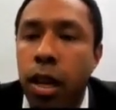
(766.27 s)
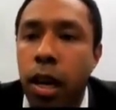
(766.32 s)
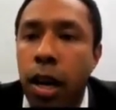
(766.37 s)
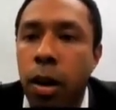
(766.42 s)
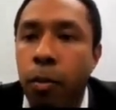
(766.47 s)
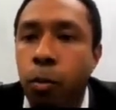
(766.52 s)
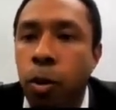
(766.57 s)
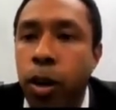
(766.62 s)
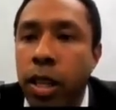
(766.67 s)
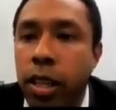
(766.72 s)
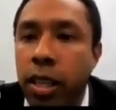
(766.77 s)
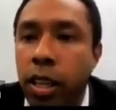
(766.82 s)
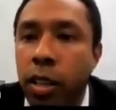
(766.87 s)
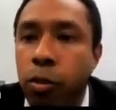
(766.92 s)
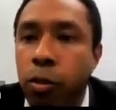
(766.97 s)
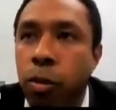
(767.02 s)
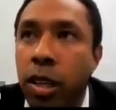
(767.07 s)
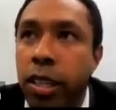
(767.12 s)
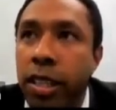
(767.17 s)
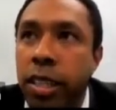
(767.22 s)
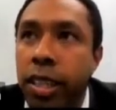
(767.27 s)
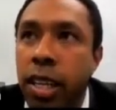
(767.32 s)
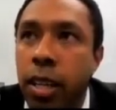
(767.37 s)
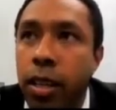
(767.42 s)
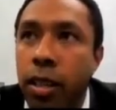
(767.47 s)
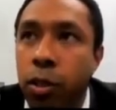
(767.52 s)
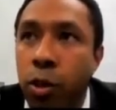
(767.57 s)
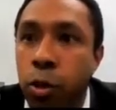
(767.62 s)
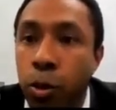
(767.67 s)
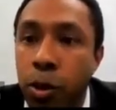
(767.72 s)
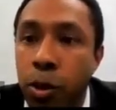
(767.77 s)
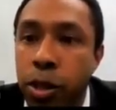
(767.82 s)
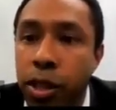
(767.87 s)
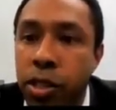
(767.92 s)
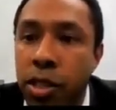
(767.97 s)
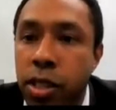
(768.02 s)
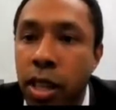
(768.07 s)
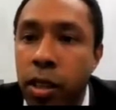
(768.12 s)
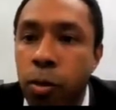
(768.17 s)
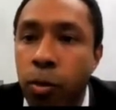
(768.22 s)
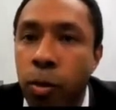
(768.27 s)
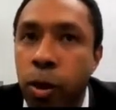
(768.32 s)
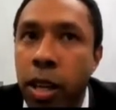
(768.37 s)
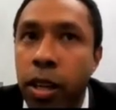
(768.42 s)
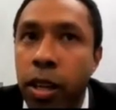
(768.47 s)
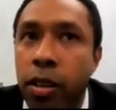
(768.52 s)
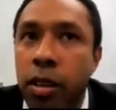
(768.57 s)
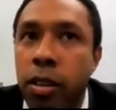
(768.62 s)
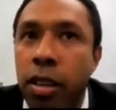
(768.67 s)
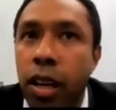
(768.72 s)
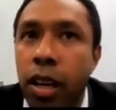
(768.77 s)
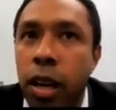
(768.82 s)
What it will do is that when,